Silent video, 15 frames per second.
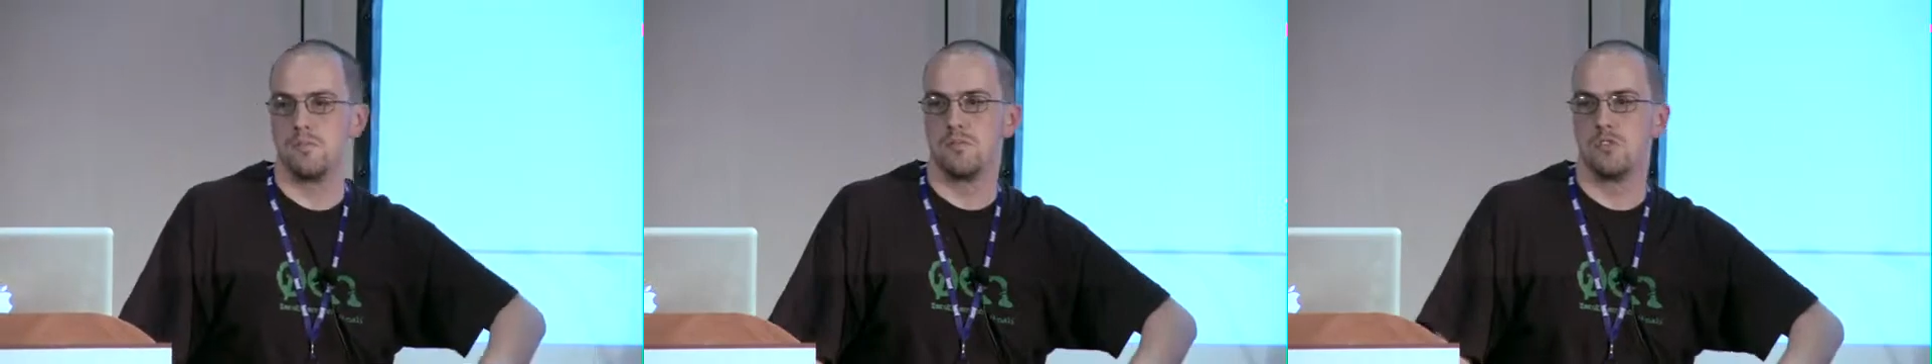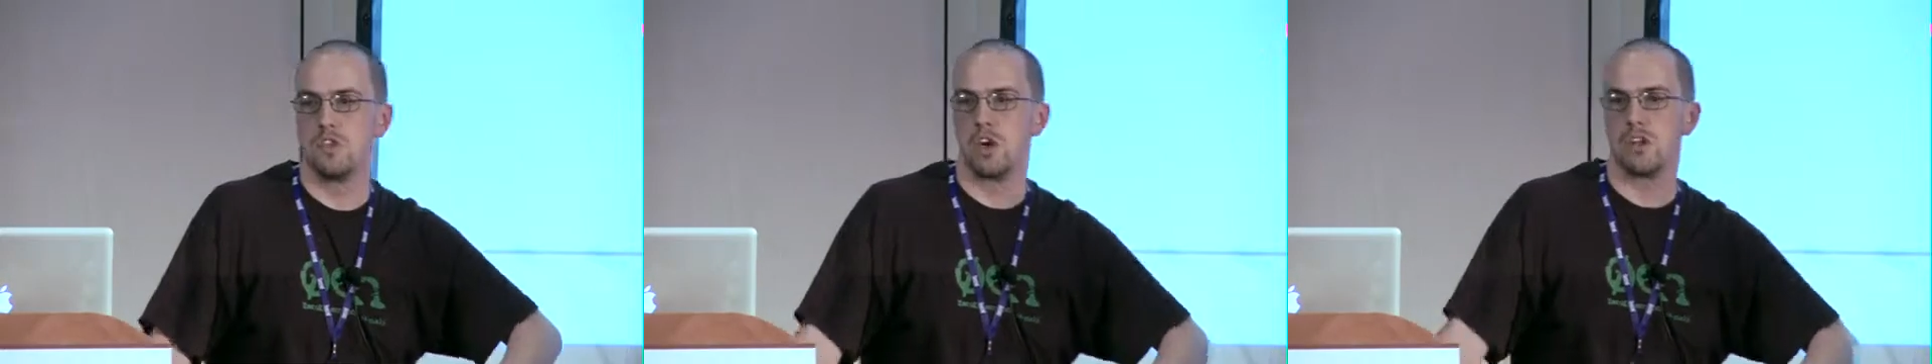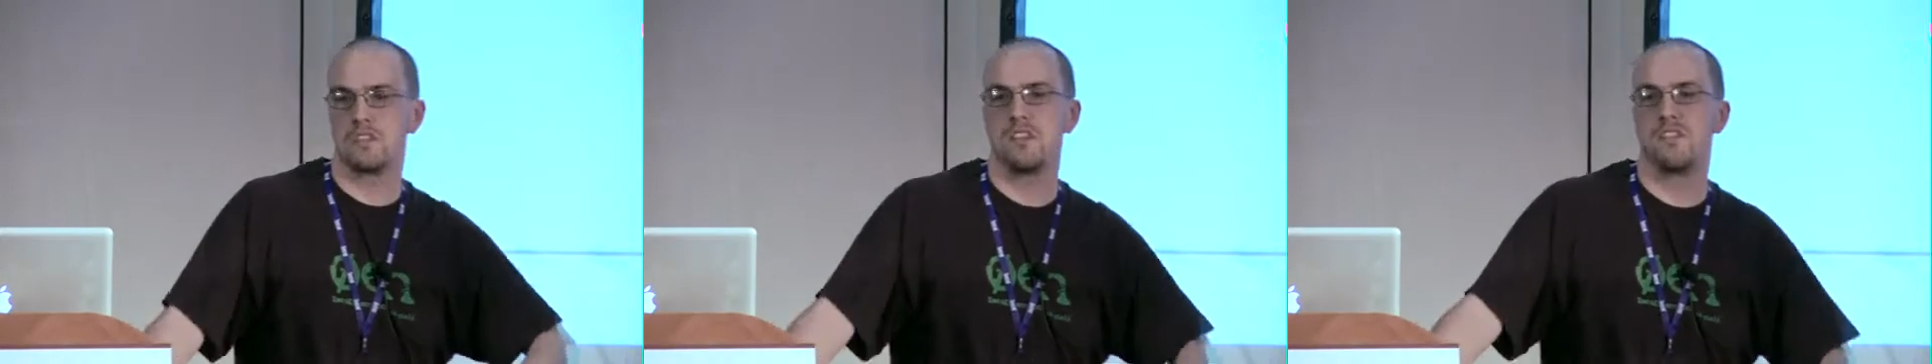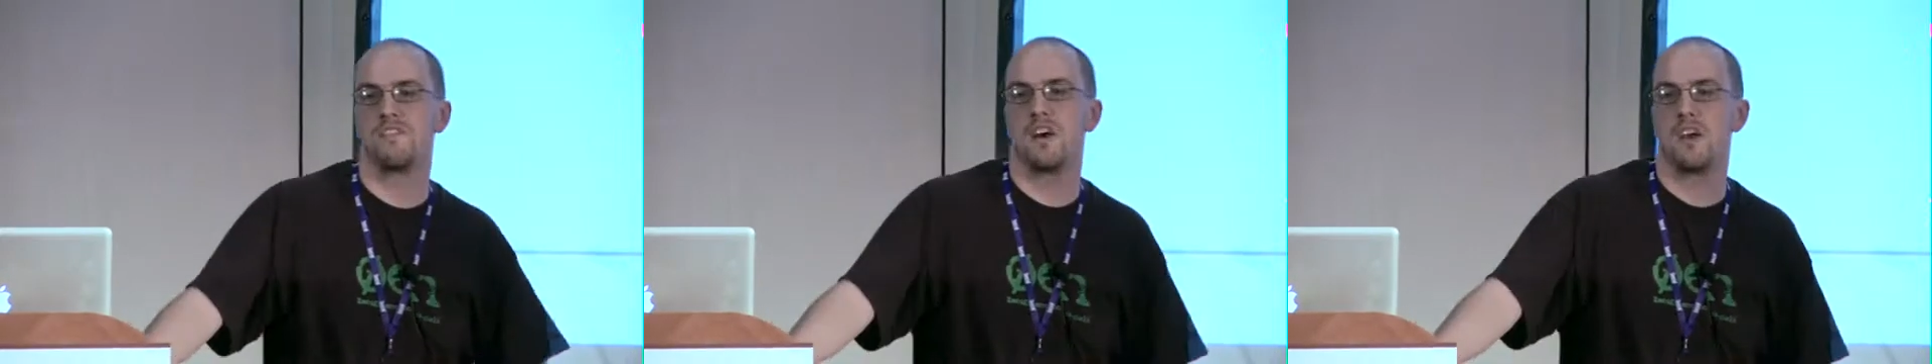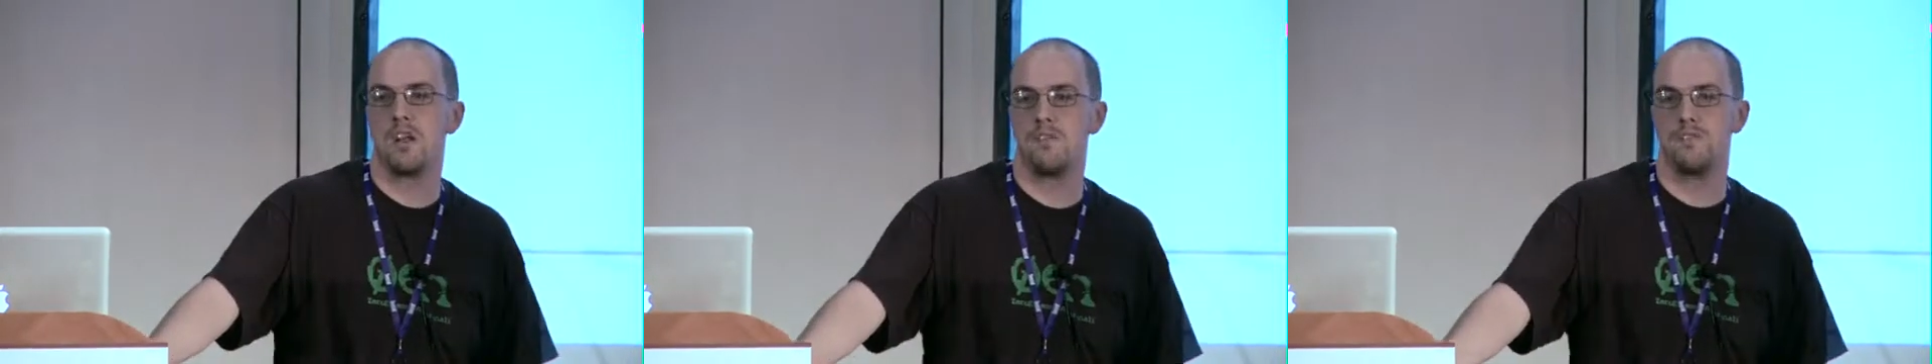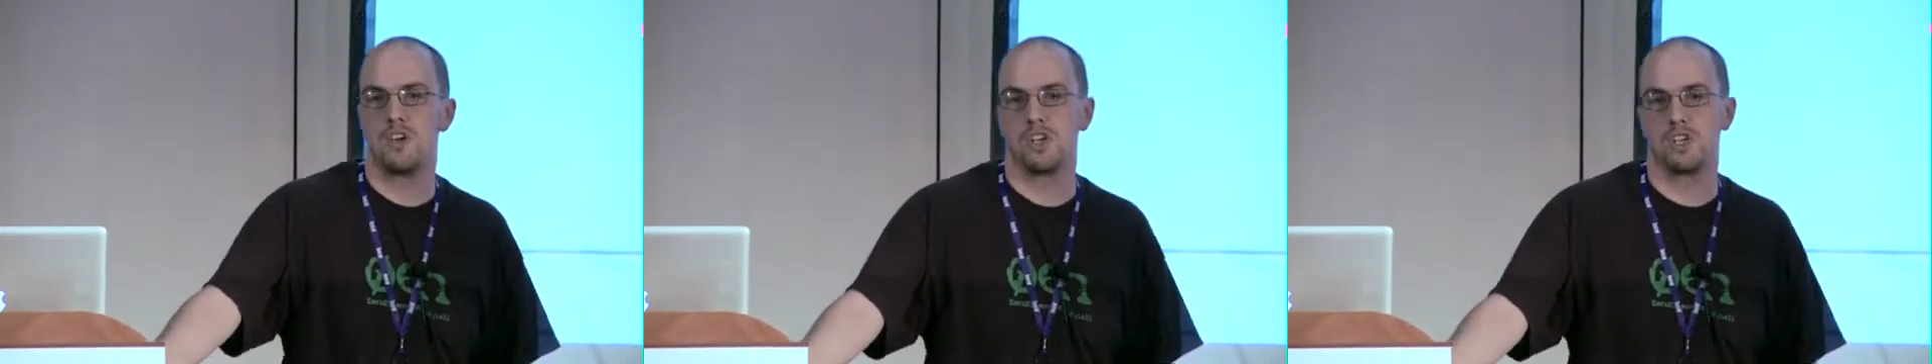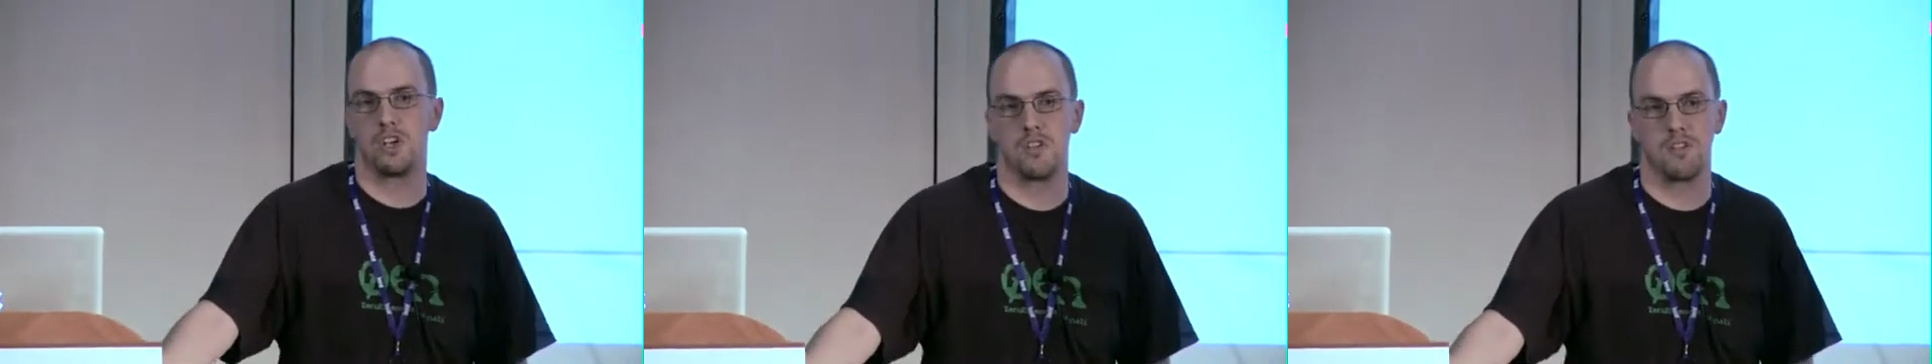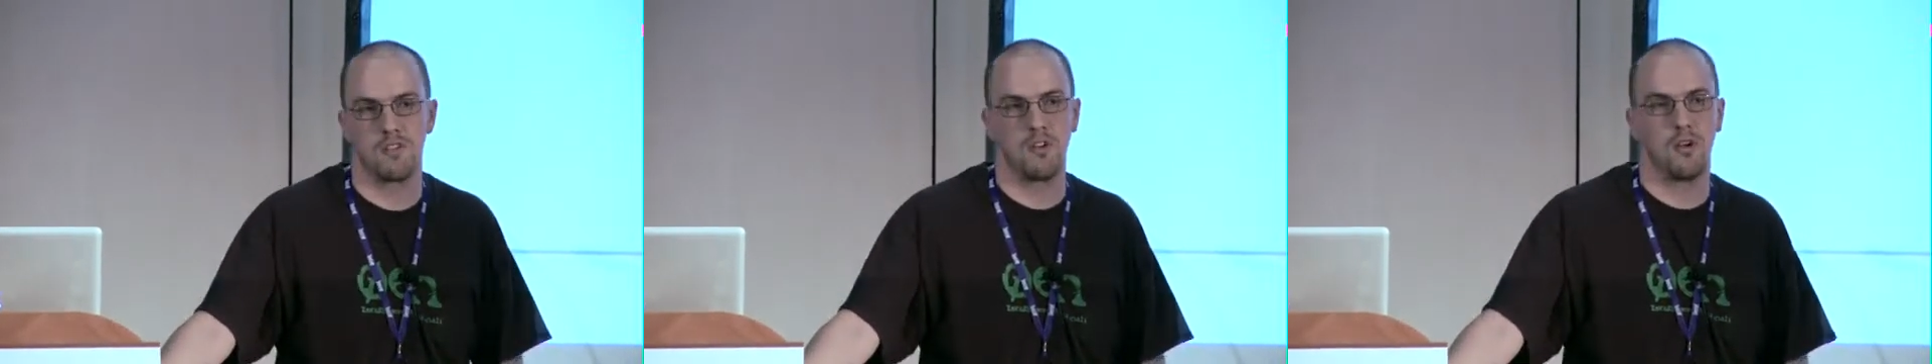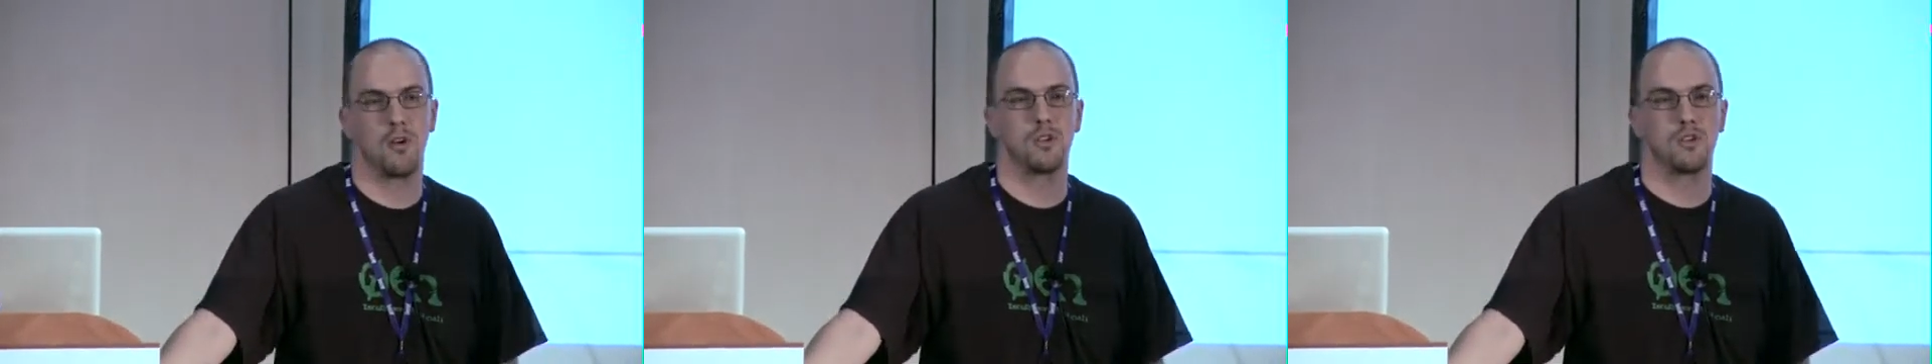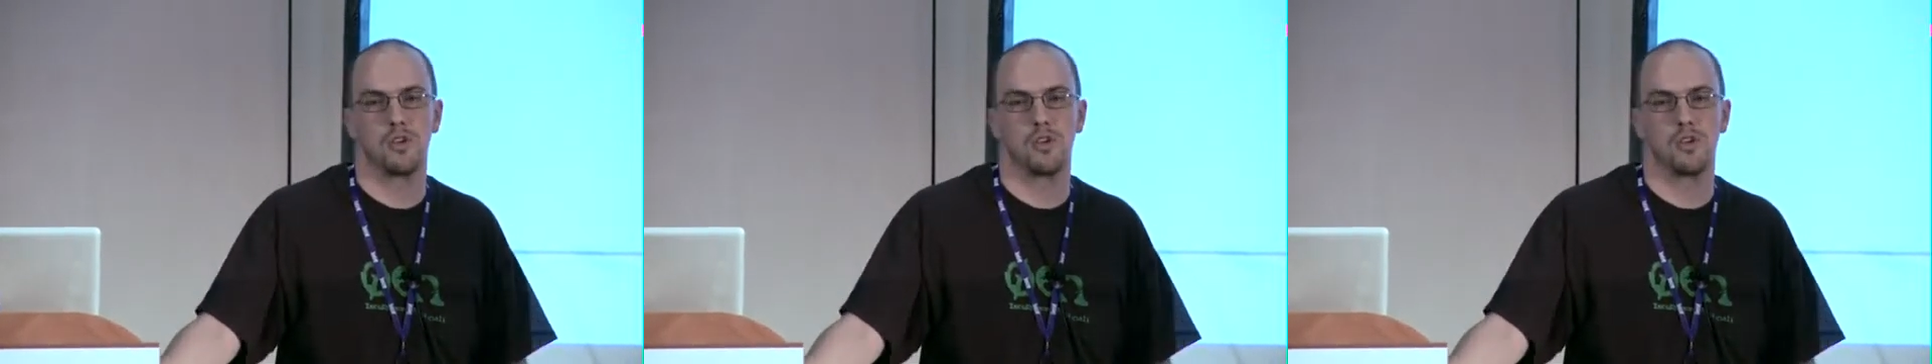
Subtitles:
not the final version, so